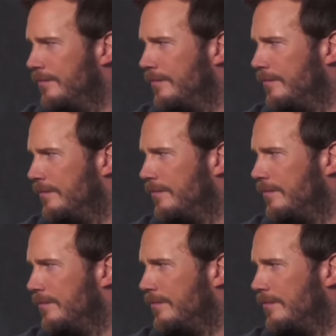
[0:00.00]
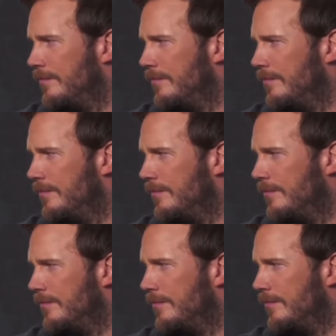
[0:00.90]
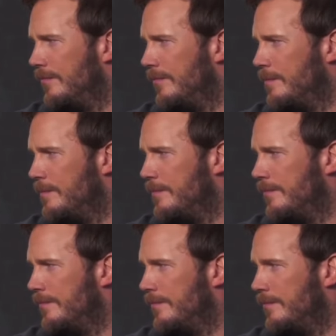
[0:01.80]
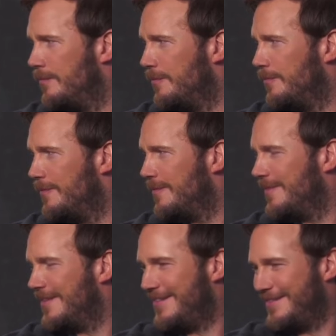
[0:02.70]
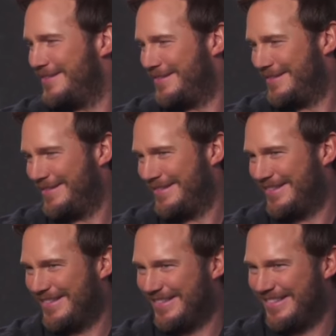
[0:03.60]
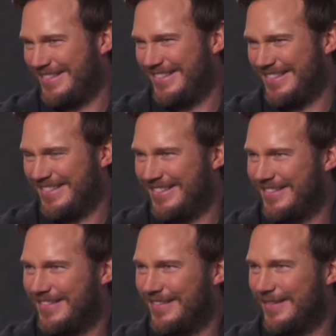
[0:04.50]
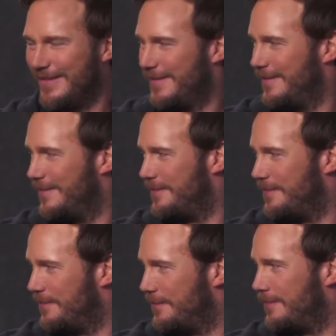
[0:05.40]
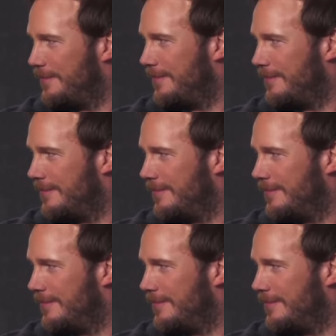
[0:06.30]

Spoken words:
(silent)